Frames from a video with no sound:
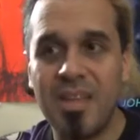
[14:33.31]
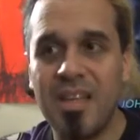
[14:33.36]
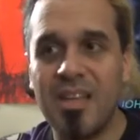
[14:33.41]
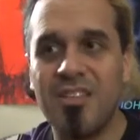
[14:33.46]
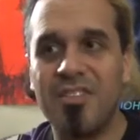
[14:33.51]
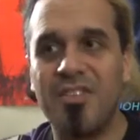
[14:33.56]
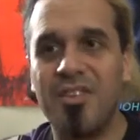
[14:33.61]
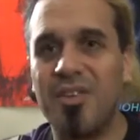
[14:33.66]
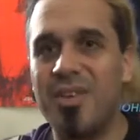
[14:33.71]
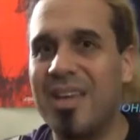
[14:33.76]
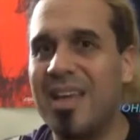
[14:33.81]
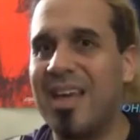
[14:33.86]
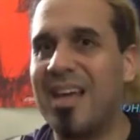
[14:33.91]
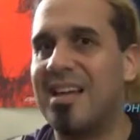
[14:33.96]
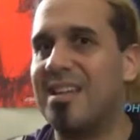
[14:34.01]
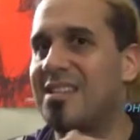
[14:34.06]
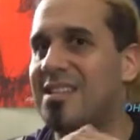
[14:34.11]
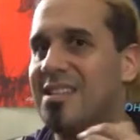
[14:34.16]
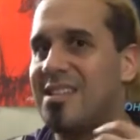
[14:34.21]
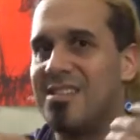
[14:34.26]
So
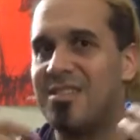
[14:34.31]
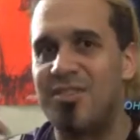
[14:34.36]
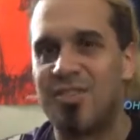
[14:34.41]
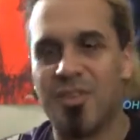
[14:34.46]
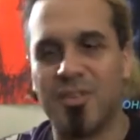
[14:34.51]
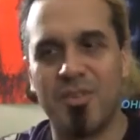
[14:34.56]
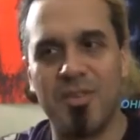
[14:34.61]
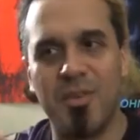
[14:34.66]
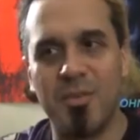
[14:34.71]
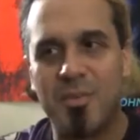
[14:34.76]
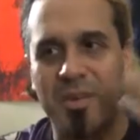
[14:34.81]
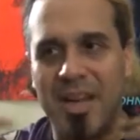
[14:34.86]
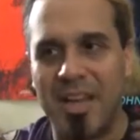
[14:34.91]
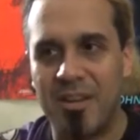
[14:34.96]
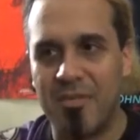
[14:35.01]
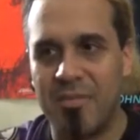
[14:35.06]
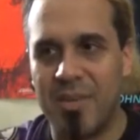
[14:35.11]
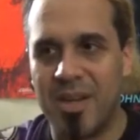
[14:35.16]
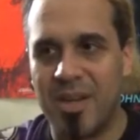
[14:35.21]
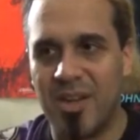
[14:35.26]
yeah, this review might
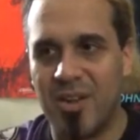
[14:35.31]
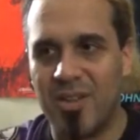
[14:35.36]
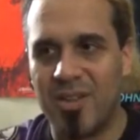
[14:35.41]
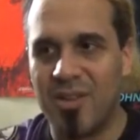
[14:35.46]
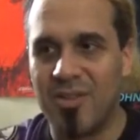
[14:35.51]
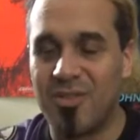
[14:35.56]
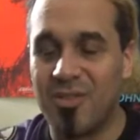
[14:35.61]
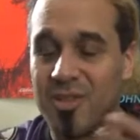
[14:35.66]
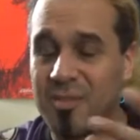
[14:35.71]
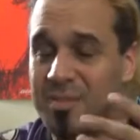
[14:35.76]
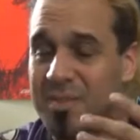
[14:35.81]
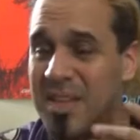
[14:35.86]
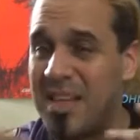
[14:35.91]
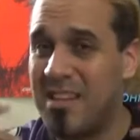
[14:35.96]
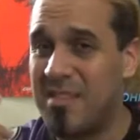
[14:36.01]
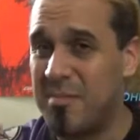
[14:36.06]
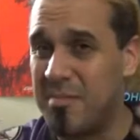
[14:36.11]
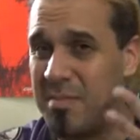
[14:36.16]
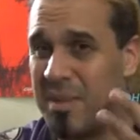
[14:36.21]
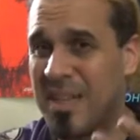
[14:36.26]
have been all over the
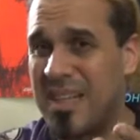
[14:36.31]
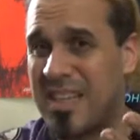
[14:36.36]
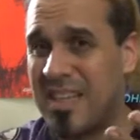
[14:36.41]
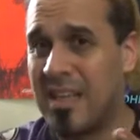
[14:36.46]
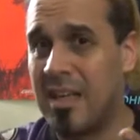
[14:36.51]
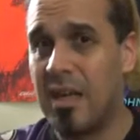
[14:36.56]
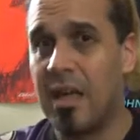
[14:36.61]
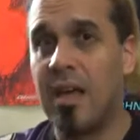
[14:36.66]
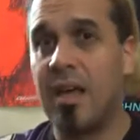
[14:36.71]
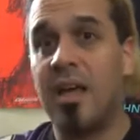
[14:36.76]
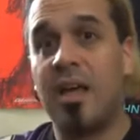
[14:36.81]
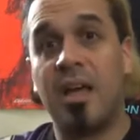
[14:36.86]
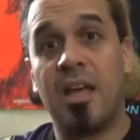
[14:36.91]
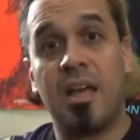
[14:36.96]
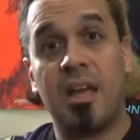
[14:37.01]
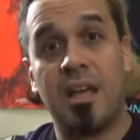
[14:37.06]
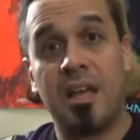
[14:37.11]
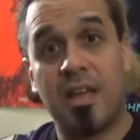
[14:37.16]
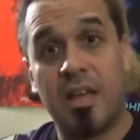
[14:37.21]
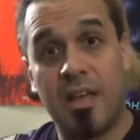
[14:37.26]
place, but
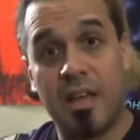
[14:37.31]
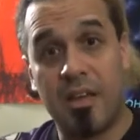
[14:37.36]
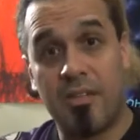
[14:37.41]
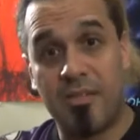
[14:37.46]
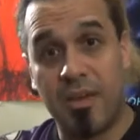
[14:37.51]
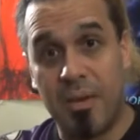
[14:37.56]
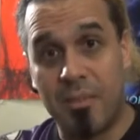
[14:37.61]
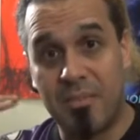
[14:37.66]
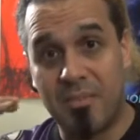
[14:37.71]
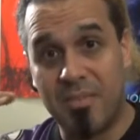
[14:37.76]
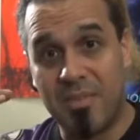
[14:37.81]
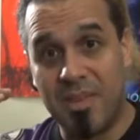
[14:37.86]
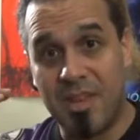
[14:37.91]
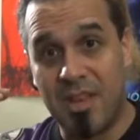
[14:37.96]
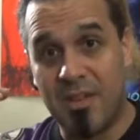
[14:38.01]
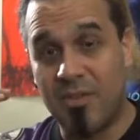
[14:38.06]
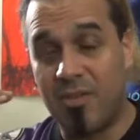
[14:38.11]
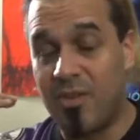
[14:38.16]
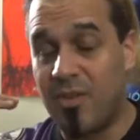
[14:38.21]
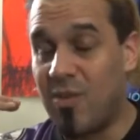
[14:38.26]
if I'm
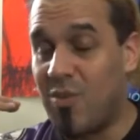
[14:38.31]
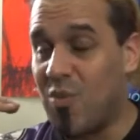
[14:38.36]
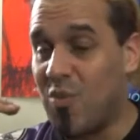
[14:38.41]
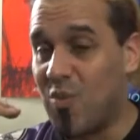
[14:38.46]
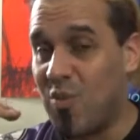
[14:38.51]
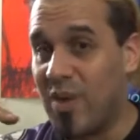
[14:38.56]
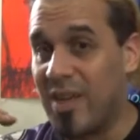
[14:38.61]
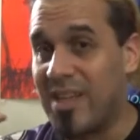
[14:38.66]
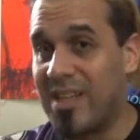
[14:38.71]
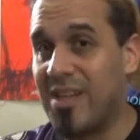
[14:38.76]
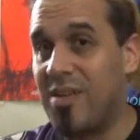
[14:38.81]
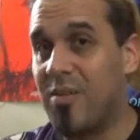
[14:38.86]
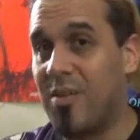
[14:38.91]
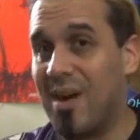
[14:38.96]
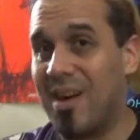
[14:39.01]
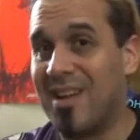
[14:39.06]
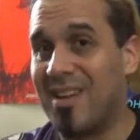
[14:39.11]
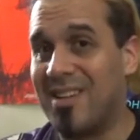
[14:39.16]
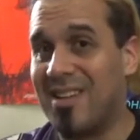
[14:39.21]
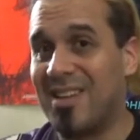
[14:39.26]
if you really
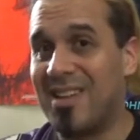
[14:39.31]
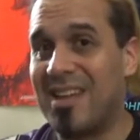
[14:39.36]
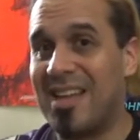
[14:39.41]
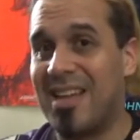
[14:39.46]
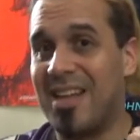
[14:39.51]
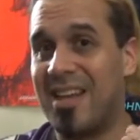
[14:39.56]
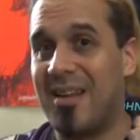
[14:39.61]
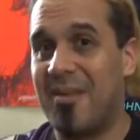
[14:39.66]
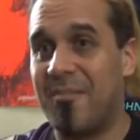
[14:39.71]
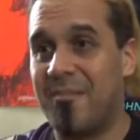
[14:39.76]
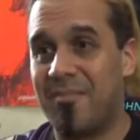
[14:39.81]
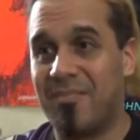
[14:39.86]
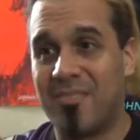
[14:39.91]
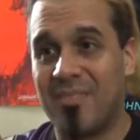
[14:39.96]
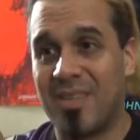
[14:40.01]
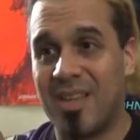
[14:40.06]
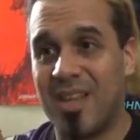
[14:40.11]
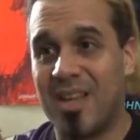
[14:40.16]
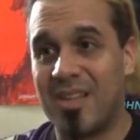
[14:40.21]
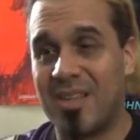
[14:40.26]
want to look at it,
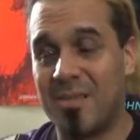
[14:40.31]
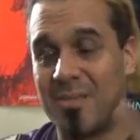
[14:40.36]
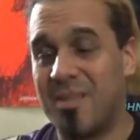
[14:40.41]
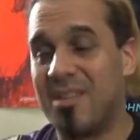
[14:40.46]
the